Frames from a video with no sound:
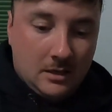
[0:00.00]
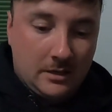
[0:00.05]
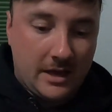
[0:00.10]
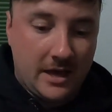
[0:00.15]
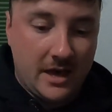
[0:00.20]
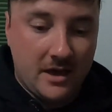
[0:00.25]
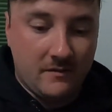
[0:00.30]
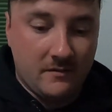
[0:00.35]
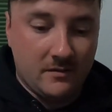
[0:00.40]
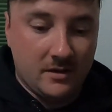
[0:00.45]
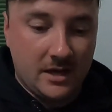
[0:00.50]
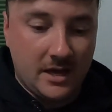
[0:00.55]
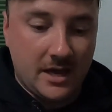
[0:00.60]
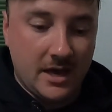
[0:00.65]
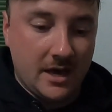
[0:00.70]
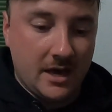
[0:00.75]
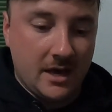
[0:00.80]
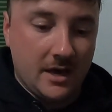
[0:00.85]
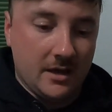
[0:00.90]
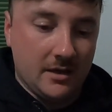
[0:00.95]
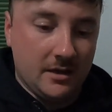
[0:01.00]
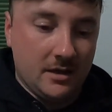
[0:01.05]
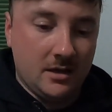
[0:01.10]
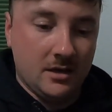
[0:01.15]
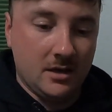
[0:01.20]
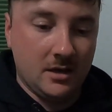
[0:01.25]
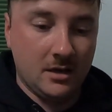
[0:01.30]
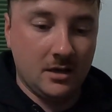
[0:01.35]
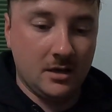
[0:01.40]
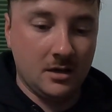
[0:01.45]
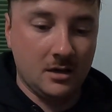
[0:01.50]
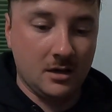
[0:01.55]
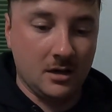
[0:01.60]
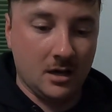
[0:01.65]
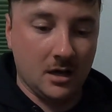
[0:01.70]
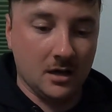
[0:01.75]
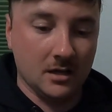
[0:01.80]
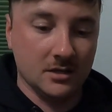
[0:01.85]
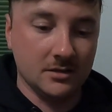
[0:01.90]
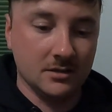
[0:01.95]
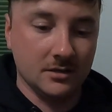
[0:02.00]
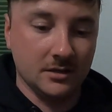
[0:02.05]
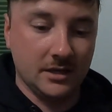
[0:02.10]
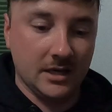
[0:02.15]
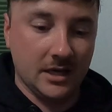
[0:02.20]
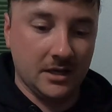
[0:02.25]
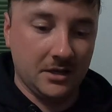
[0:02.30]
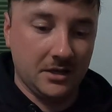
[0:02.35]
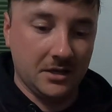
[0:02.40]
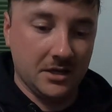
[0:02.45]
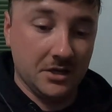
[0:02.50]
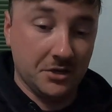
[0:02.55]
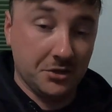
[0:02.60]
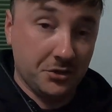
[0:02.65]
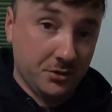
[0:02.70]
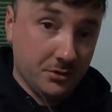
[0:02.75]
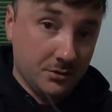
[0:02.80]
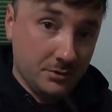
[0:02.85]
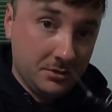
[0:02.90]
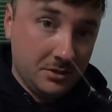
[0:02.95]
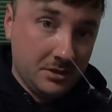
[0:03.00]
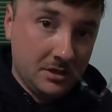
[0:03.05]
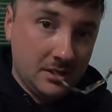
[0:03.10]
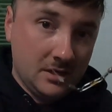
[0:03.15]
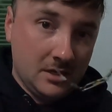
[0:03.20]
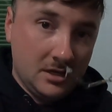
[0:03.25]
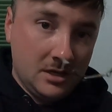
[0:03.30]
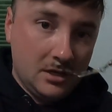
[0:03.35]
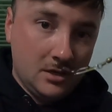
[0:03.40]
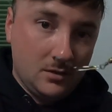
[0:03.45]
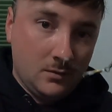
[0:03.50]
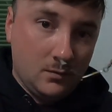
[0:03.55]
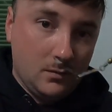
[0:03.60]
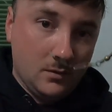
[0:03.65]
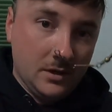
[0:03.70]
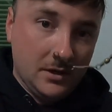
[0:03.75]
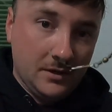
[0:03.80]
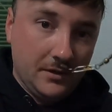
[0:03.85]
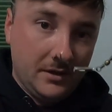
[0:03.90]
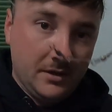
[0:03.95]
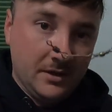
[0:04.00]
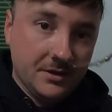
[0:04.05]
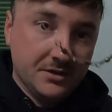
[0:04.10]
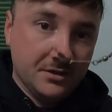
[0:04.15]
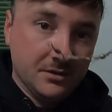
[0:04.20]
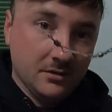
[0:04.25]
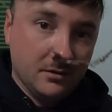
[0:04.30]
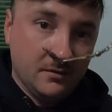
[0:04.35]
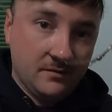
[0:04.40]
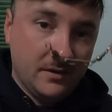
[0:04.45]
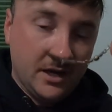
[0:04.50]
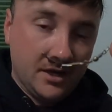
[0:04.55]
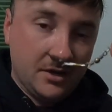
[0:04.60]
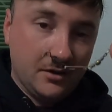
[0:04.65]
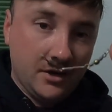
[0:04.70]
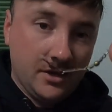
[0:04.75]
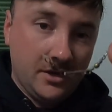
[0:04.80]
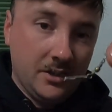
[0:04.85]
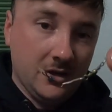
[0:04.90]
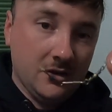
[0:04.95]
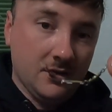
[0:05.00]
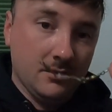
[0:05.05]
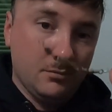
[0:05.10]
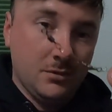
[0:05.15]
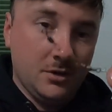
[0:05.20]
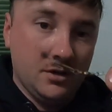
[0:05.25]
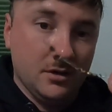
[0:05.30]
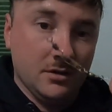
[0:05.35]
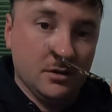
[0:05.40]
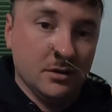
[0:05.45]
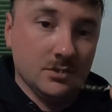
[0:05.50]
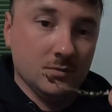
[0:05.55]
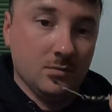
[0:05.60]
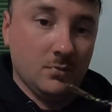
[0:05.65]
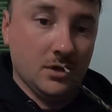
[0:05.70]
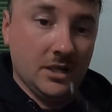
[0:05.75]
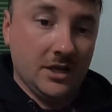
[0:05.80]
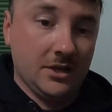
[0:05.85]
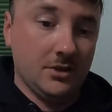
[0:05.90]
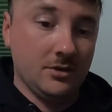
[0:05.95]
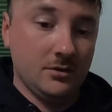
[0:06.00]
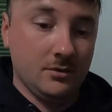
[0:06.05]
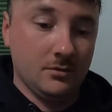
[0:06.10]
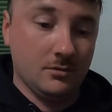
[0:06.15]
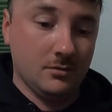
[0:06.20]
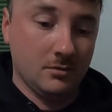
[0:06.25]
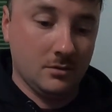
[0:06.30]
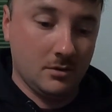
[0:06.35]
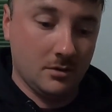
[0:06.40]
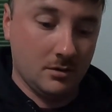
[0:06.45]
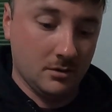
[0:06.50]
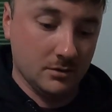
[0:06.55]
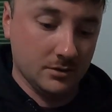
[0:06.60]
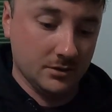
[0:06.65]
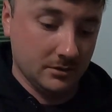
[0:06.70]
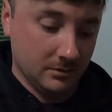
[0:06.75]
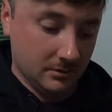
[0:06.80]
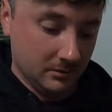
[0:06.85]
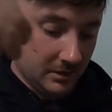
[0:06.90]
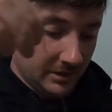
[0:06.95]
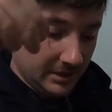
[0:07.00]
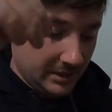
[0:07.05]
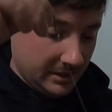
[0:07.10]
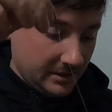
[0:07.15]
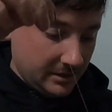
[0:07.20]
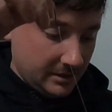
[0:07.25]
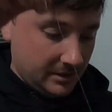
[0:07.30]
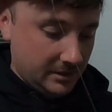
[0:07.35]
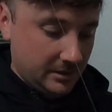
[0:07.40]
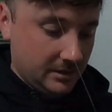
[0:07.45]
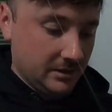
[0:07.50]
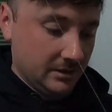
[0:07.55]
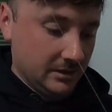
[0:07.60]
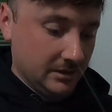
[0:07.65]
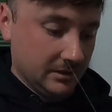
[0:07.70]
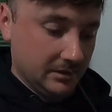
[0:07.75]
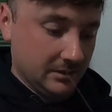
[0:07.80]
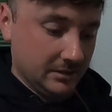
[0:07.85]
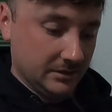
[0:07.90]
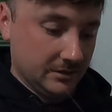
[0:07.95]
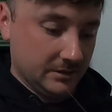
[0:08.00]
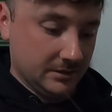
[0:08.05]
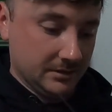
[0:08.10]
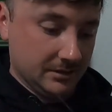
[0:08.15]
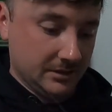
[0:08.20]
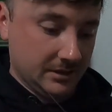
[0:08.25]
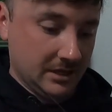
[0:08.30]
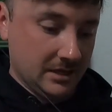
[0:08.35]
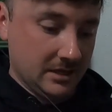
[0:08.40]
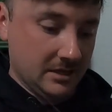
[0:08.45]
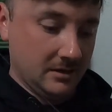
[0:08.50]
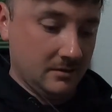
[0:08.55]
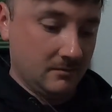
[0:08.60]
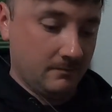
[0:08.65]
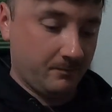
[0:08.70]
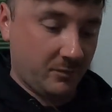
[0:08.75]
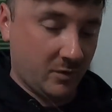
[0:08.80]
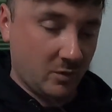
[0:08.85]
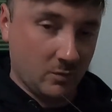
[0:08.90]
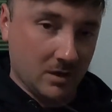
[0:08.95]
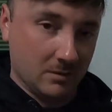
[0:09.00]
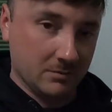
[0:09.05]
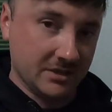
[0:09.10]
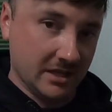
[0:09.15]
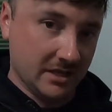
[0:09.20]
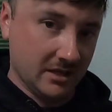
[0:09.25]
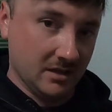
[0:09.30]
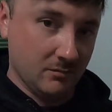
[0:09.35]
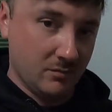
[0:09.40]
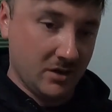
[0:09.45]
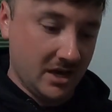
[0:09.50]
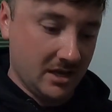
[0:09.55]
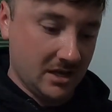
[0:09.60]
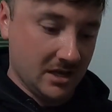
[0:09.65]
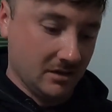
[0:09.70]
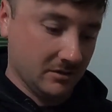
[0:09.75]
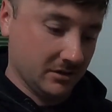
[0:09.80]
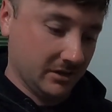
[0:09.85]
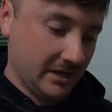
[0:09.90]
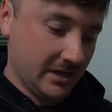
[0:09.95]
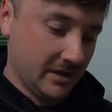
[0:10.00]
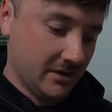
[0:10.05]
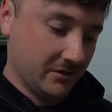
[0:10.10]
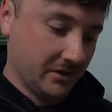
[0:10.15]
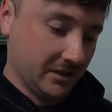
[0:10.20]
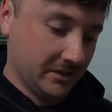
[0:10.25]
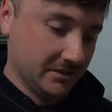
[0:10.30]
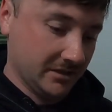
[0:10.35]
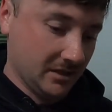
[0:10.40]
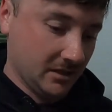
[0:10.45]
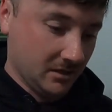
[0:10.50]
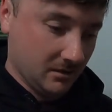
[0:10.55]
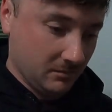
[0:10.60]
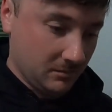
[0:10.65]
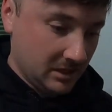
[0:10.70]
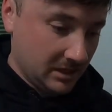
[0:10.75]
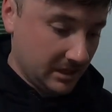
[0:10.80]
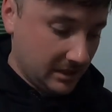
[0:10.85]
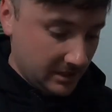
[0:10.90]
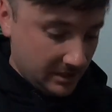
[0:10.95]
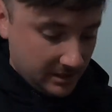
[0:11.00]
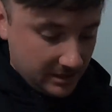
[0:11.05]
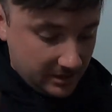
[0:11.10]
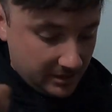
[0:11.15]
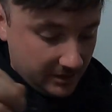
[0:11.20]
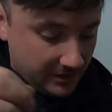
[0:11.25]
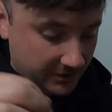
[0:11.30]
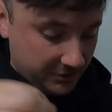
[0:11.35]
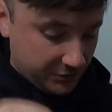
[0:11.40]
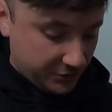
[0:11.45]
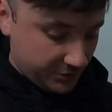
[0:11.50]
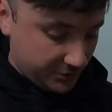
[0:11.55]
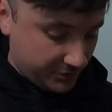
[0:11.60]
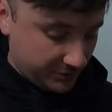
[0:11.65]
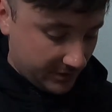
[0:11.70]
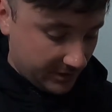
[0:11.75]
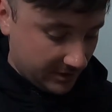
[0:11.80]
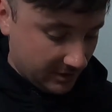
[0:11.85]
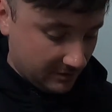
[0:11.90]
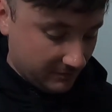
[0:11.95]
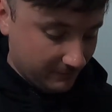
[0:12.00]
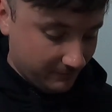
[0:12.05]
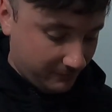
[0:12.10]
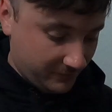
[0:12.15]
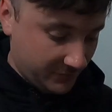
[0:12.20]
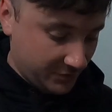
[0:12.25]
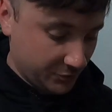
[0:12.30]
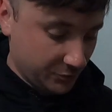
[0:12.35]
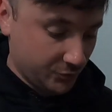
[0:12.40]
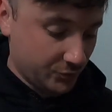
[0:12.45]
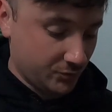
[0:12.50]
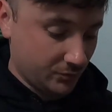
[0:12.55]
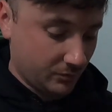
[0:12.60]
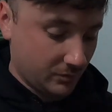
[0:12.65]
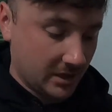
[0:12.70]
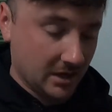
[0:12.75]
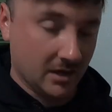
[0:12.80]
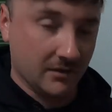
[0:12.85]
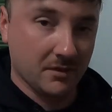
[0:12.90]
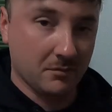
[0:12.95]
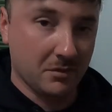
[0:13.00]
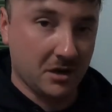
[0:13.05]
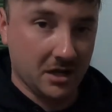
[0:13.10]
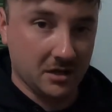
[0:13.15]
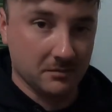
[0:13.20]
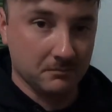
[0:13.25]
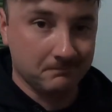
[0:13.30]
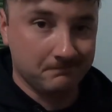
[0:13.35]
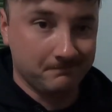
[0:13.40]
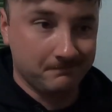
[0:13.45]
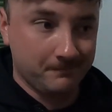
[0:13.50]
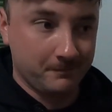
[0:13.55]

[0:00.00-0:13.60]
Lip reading: Haven't had honestly any issues with this little factor right here, because what I do also is when I'm sending the bait down to get everything set up, it's straight up just right out the bottom.